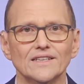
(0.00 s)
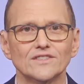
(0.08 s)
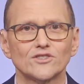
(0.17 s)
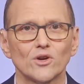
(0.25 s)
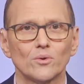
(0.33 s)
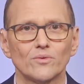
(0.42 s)

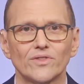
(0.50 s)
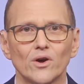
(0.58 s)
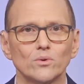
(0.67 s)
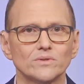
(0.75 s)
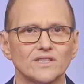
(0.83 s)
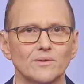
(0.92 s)
So
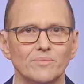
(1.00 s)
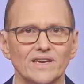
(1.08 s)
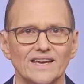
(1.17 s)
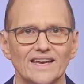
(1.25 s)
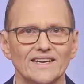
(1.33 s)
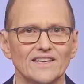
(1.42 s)
those can
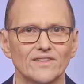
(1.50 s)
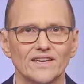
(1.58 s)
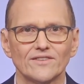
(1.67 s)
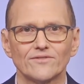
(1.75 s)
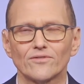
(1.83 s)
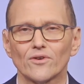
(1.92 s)
be
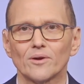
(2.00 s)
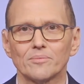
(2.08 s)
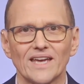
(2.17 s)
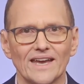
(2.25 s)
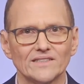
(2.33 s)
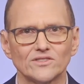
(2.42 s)
anything from
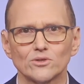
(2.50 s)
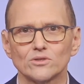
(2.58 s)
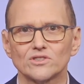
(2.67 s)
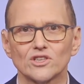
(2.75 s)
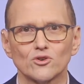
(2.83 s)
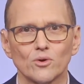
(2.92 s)

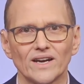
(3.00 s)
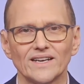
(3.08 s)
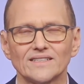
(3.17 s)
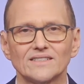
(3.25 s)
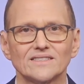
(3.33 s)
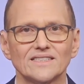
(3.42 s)
cancers to
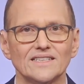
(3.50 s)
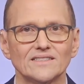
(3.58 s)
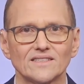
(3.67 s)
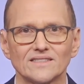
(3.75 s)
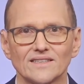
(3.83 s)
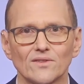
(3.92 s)
chronic
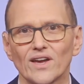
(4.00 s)
diseases and,